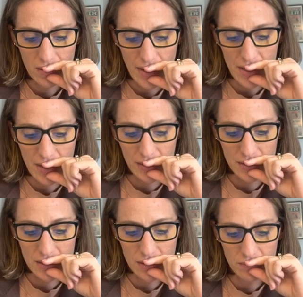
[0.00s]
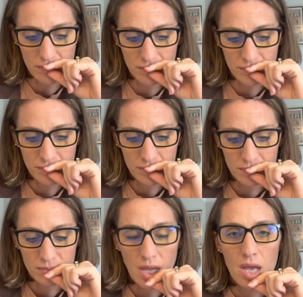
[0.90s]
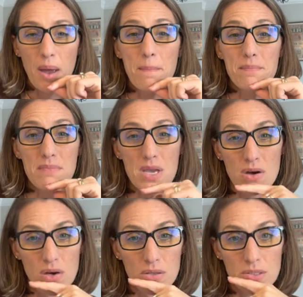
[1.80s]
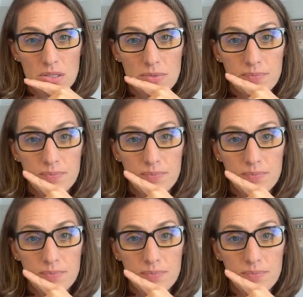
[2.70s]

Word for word: is meals.